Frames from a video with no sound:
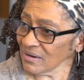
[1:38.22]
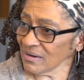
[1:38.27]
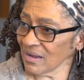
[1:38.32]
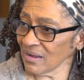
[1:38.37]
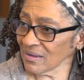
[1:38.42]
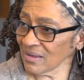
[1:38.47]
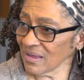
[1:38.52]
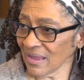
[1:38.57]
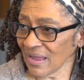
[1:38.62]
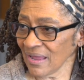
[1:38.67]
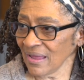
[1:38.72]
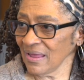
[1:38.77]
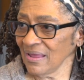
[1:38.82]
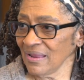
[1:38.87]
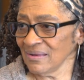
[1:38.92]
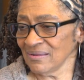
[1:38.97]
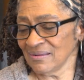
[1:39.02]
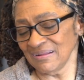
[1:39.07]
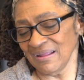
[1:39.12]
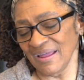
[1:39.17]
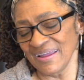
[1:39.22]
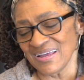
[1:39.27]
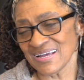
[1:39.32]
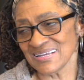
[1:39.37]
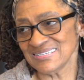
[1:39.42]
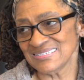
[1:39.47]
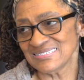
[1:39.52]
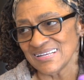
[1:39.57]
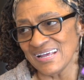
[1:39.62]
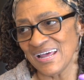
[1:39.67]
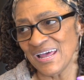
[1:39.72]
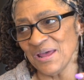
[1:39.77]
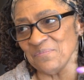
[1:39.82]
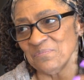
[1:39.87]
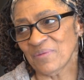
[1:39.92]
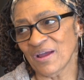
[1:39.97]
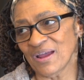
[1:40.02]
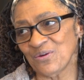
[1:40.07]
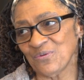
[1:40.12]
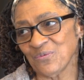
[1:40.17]
Again, like I said,
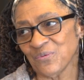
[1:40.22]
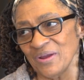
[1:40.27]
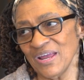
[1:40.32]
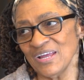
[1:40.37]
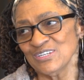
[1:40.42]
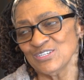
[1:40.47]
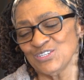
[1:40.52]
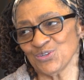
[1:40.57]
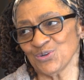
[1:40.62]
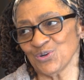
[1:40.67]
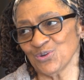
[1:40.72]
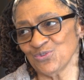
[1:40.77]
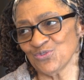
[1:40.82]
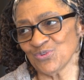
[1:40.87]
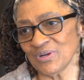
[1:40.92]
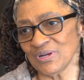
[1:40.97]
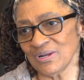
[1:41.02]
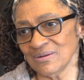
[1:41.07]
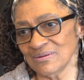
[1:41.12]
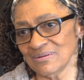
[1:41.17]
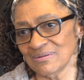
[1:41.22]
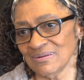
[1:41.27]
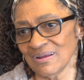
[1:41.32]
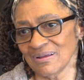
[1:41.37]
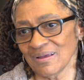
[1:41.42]
my grandchildren